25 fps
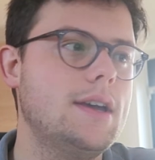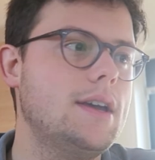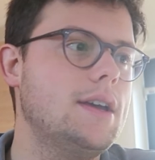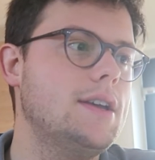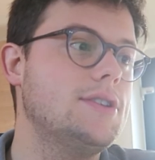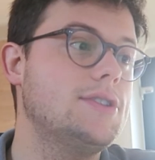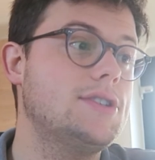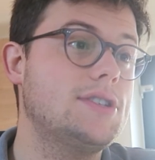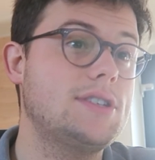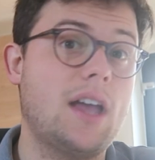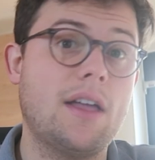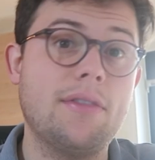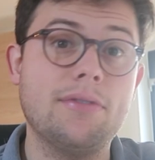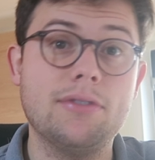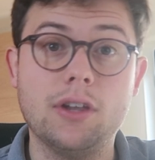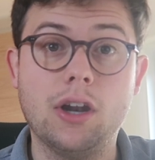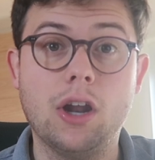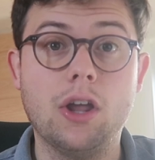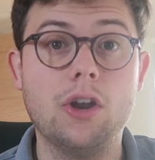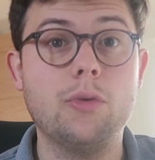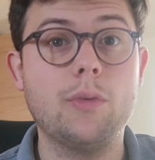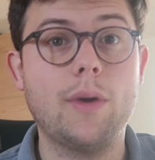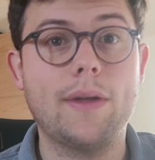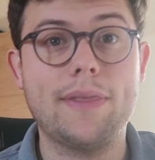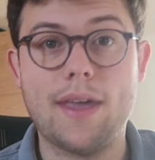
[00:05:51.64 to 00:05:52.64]

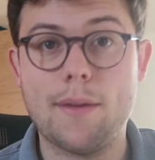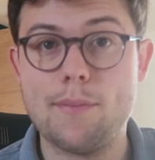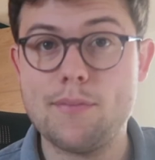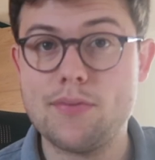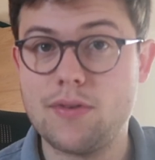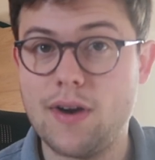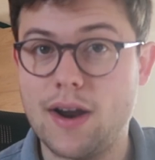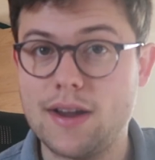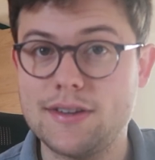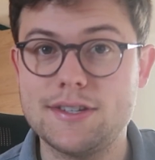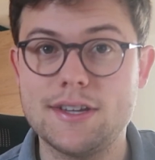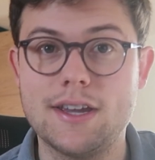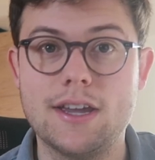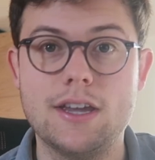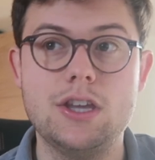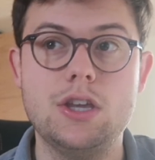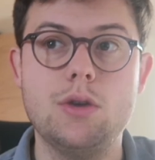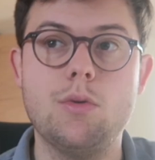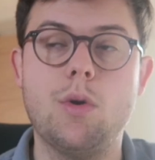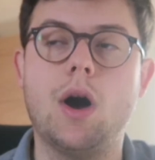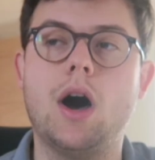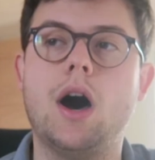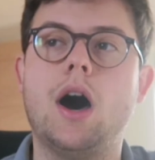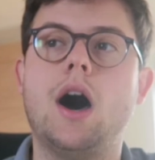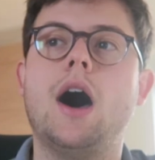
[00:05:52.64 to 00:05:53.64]
Sunderland, when they're pressing at
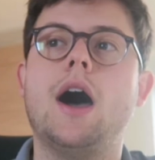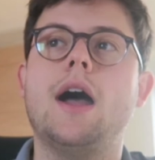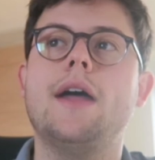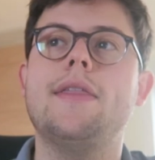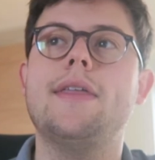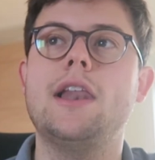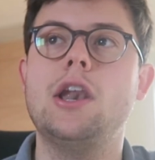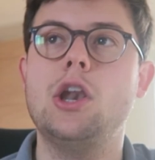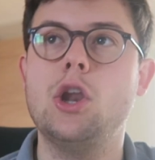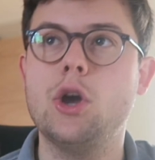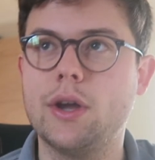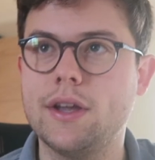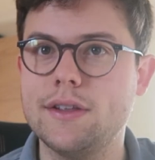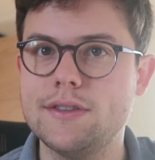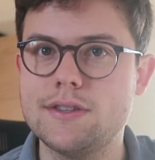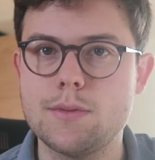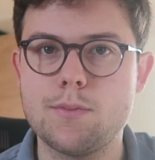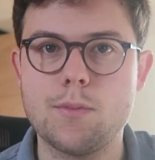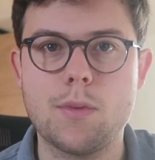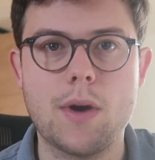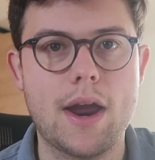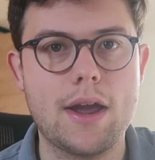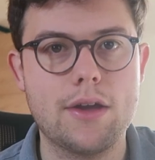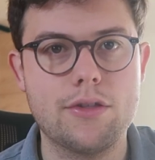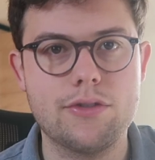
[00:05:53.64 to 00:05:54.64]
you high, they're looking to
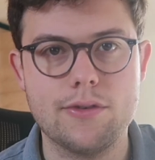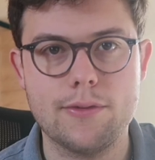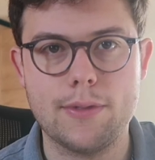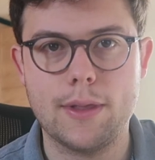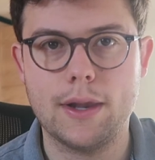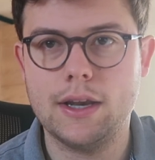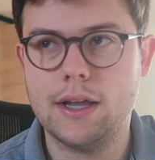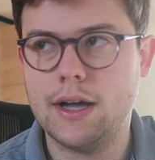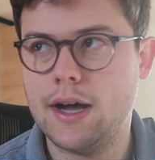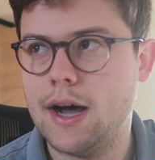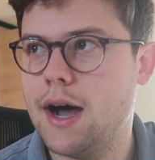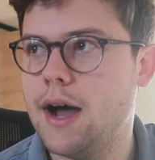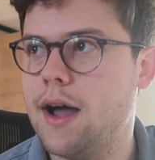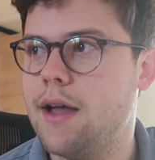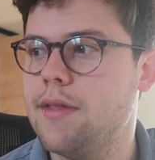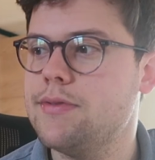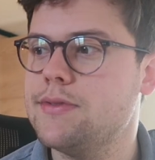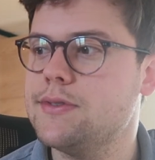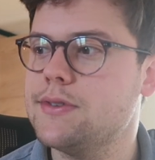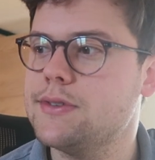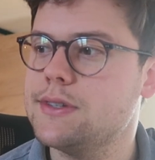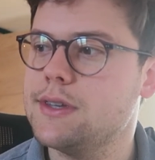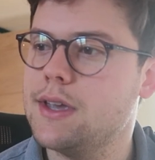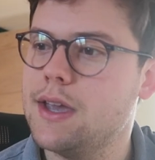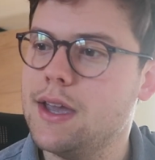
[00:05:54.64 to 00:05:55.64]
break through the
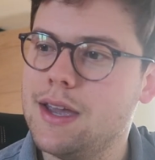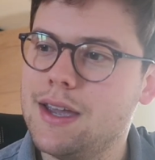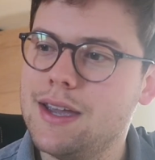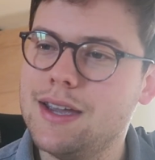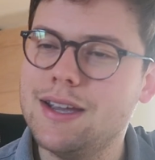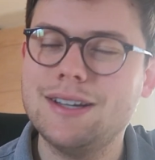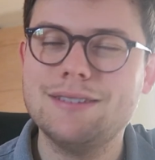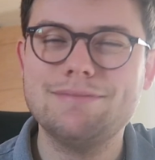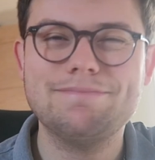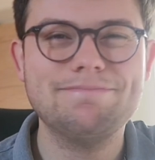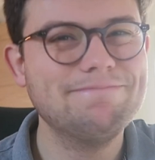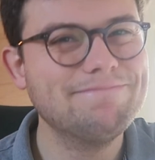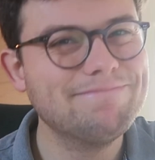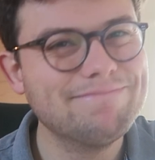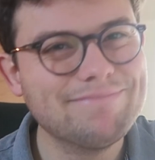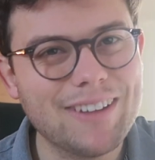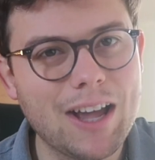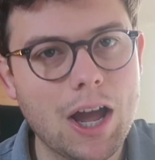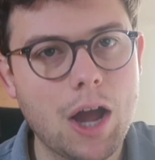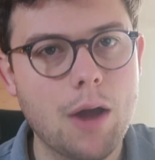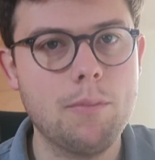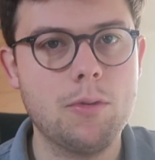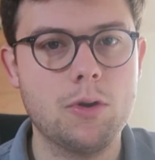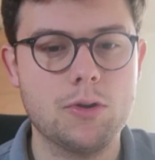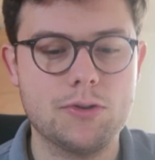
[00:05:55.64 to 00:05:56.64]
lines.
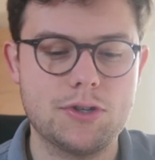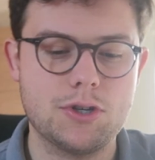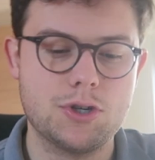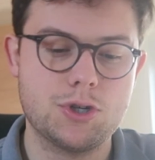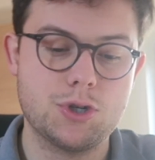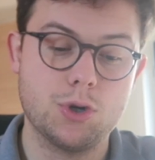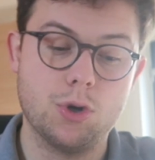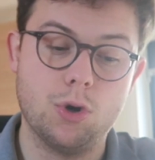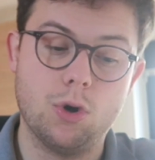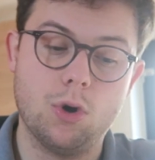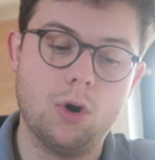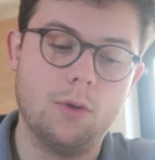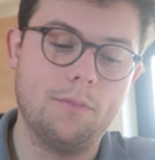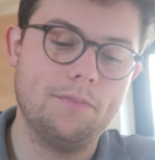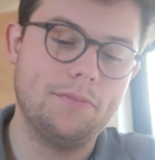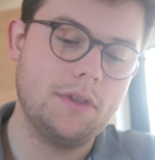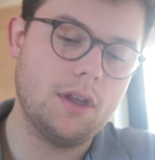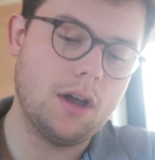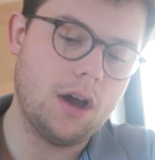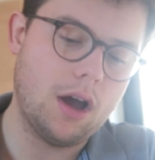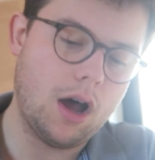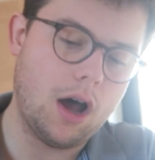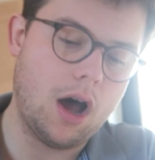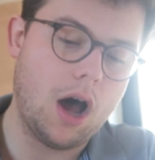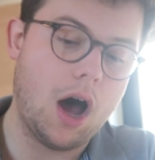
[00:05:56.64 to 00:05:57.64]
I'm not so sure.
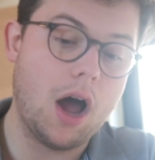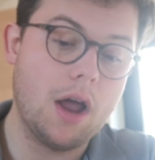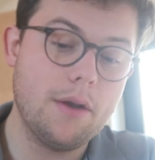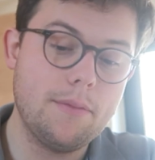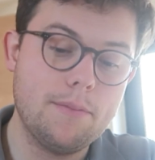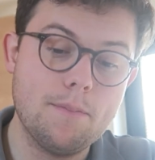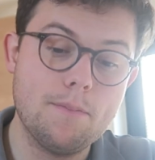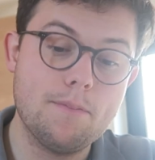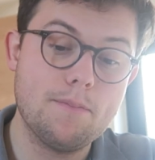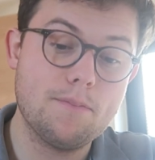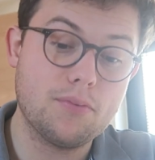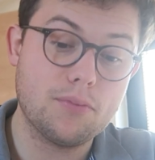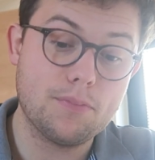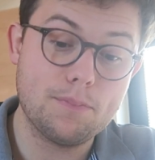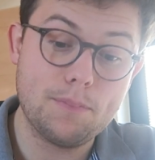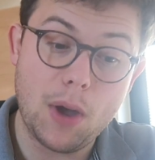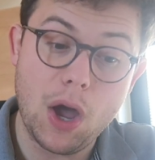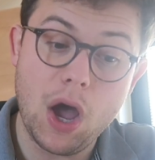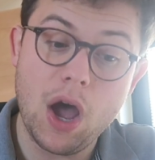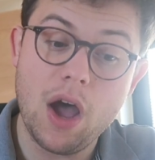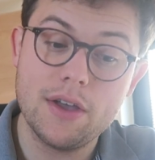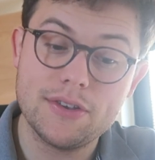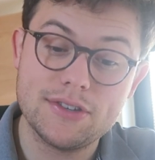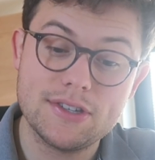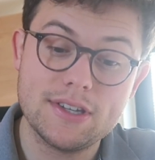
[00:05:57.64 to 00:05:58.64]
I'd
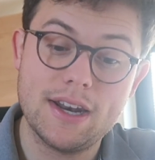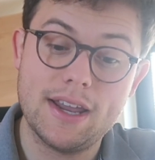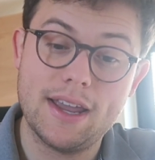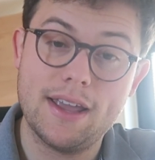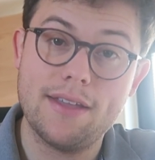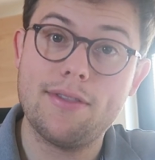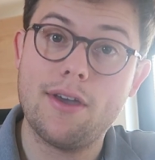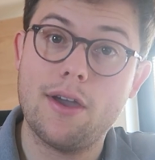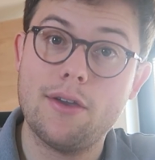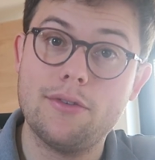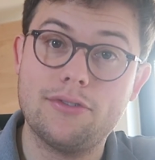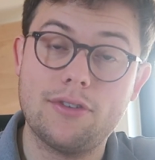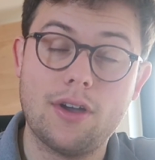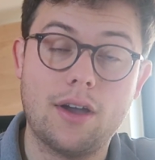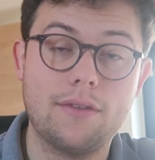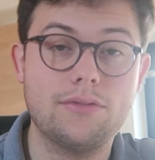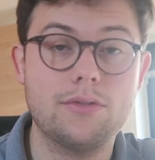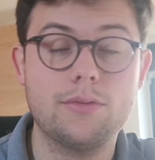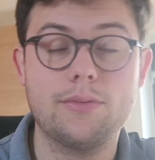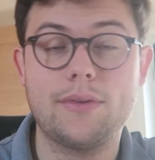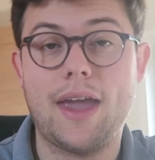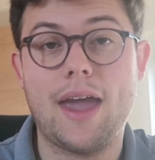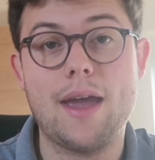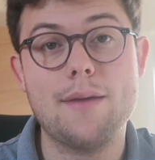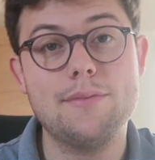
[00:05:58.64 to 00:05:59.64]
personally, in those types
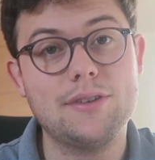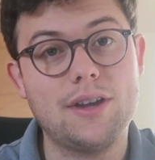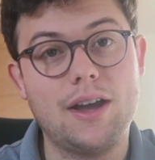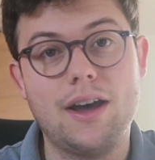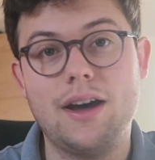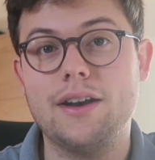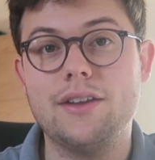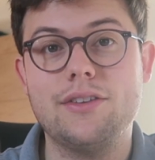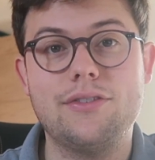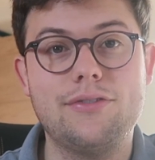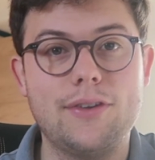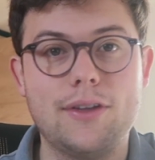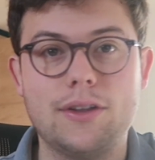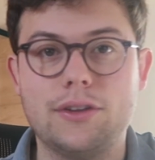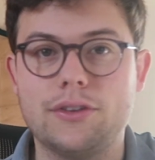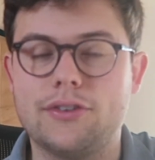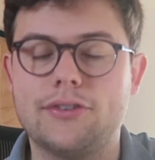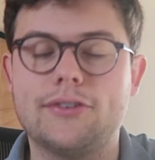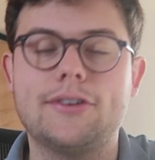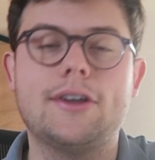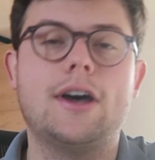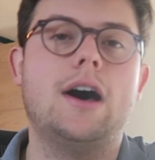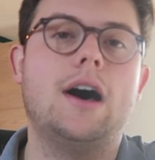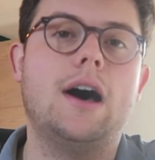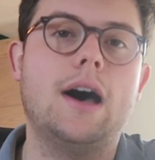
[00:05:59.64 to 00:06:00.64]
of games, Huddersfield
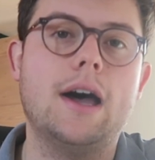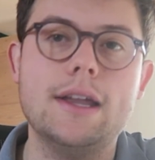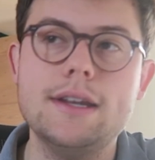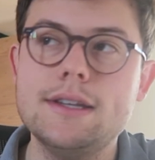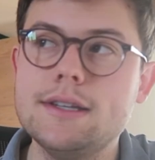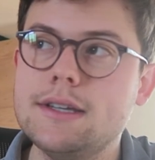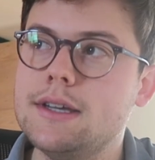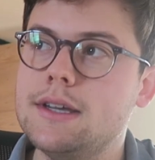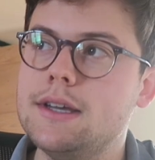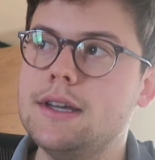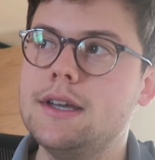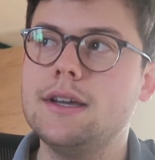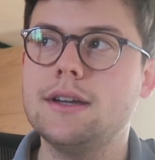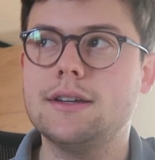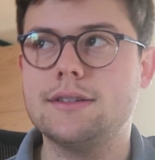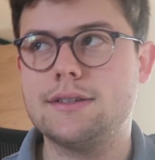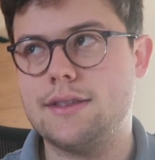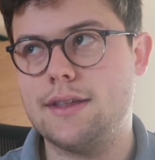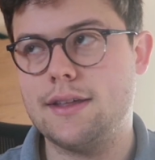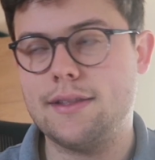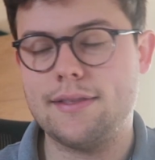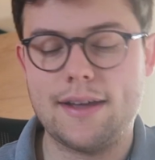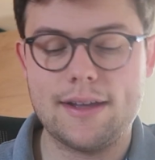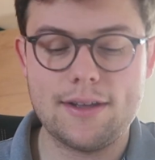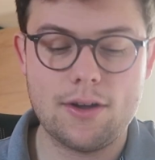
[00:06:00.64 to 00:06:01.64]
aside, because I
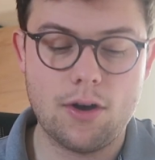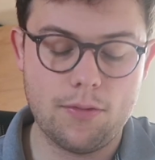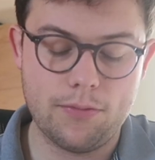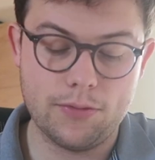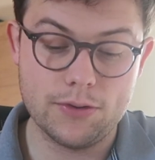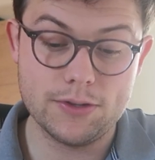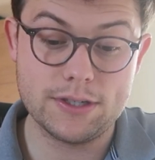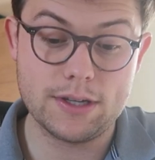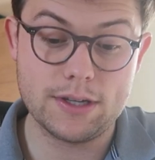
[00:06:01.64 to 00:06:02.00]
think that offers